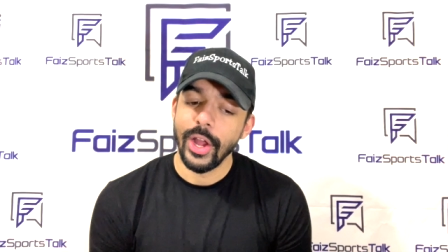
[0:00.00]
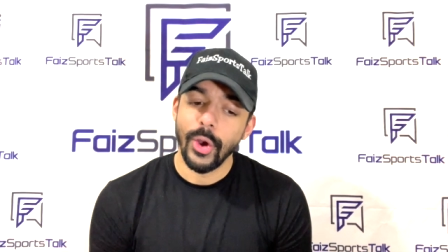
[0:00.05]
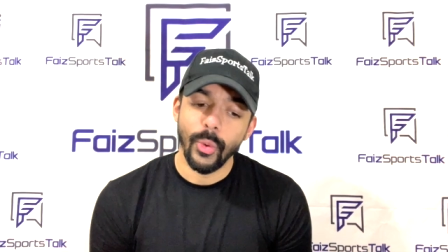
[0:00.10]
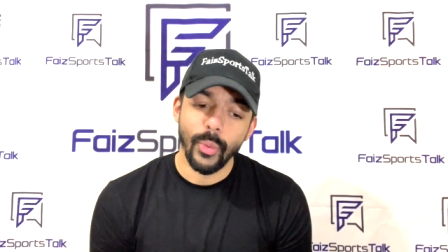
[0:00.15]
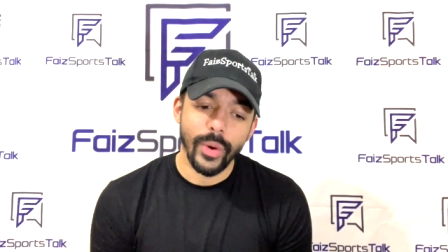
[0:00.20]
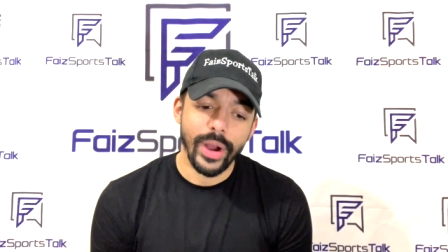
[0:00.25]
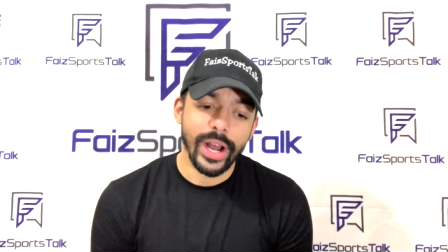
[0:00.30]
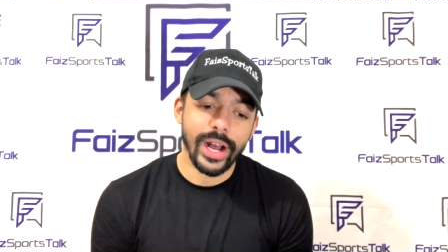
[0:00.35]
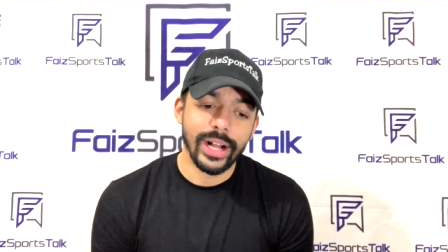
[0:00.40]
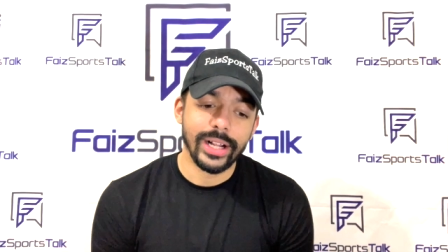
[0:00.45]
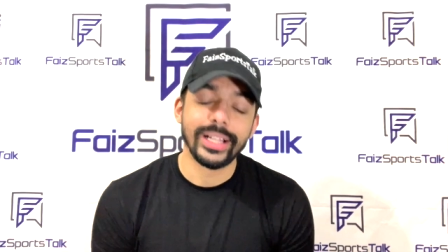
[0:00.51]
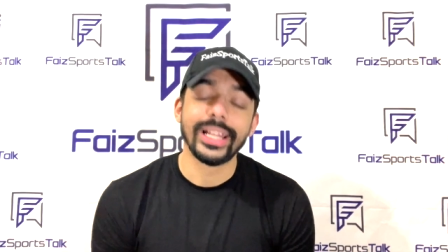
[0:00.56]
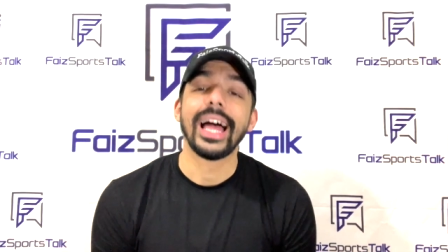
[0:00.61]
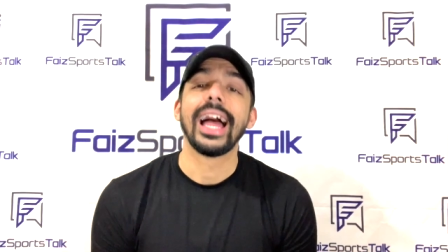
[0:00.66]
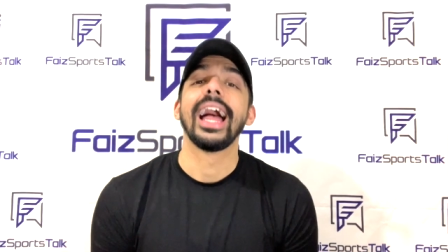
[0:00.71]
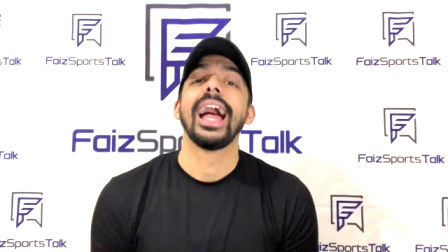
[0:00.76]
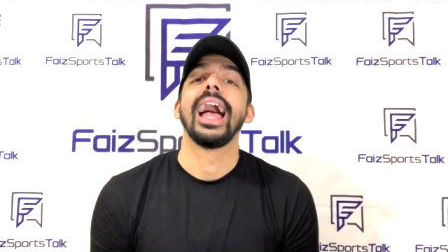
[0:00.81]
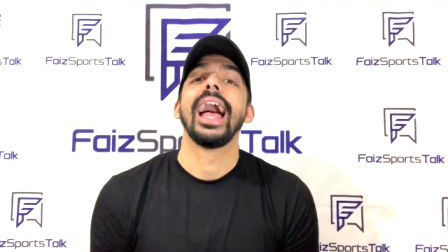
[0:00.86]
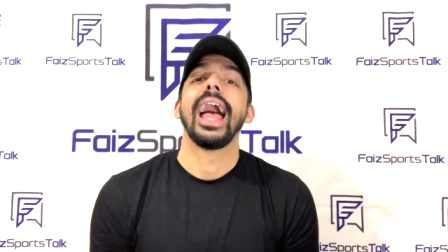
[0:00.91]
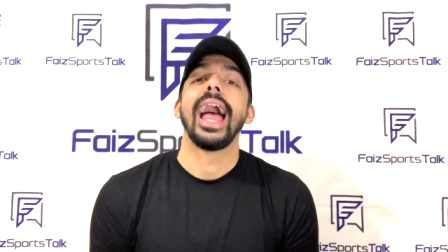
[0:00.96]
Well,
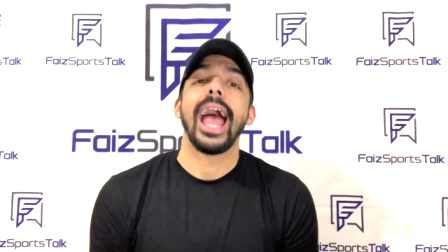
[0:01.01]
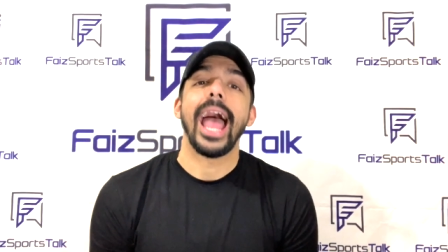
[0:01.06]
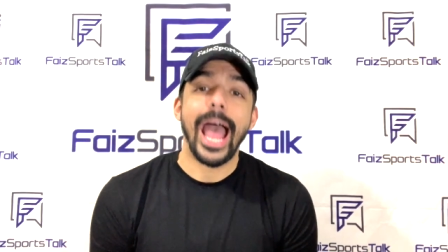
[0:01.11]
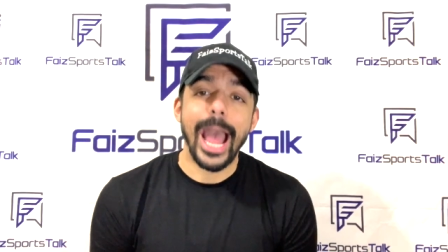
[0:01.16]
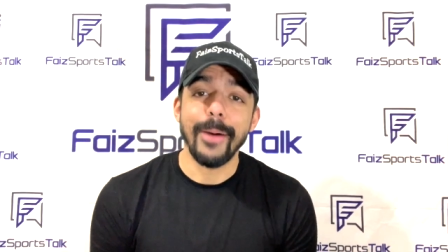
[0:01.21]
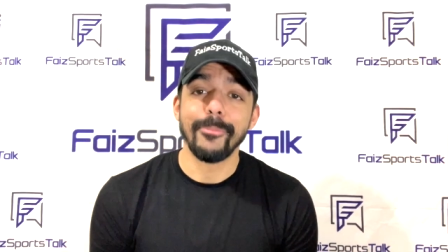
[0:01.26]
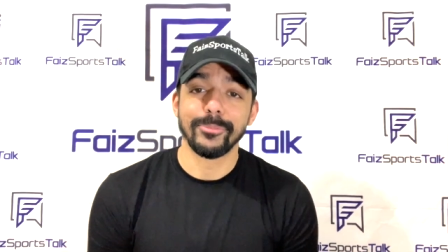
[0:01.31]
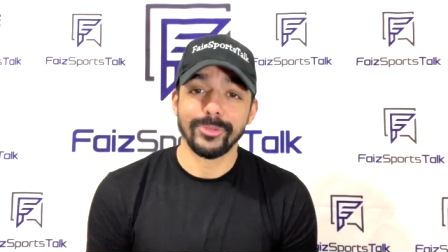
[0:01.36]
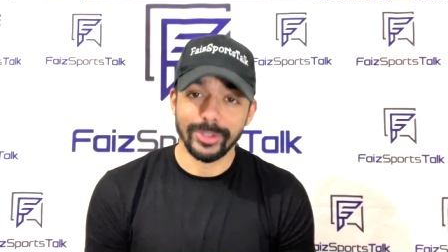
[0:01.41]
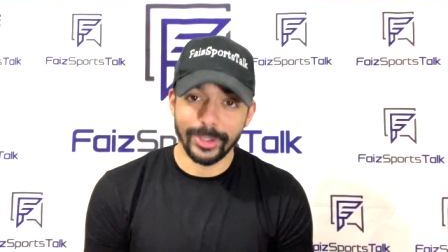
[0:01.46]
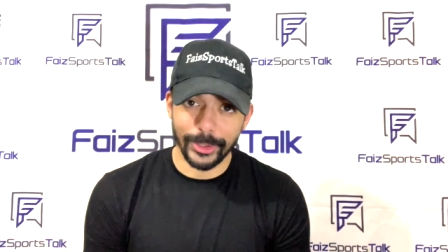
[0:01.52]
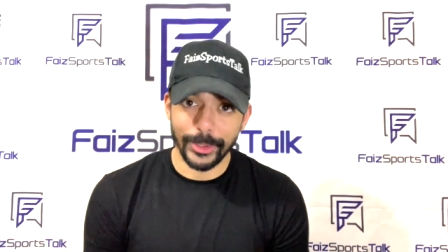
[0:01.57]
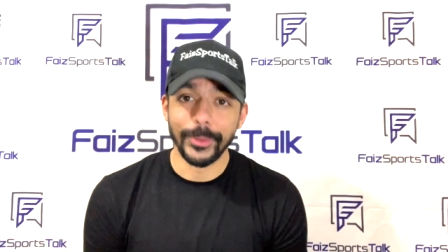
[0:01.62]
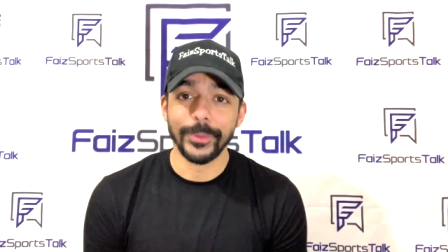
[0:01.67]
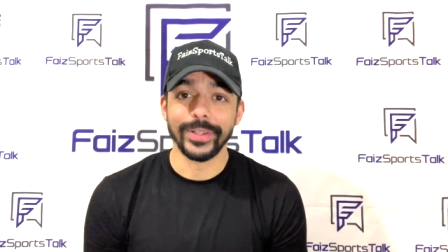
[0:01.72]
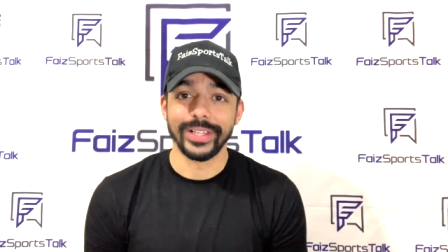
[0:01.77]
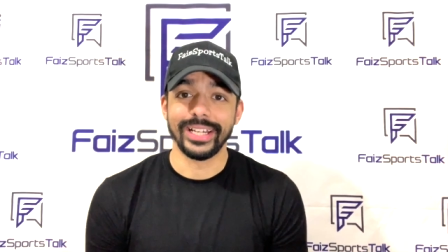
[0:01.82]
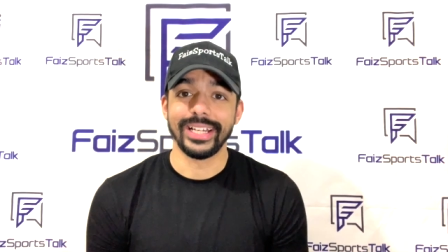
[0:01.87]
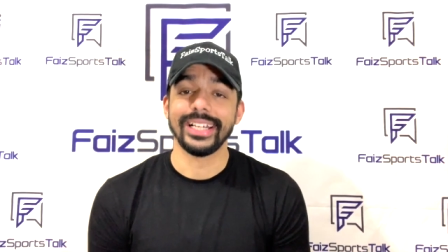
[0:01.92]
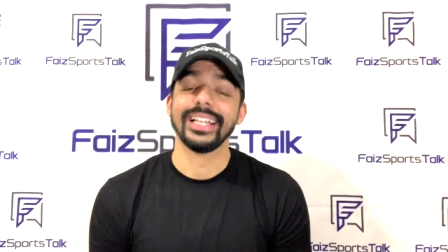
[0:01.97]

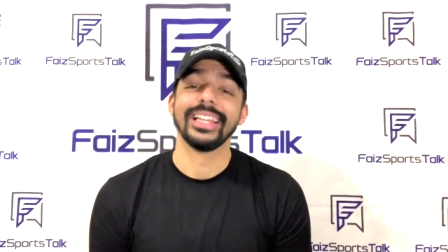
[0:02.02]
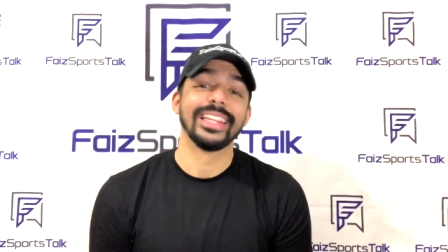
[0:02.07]
absolutely.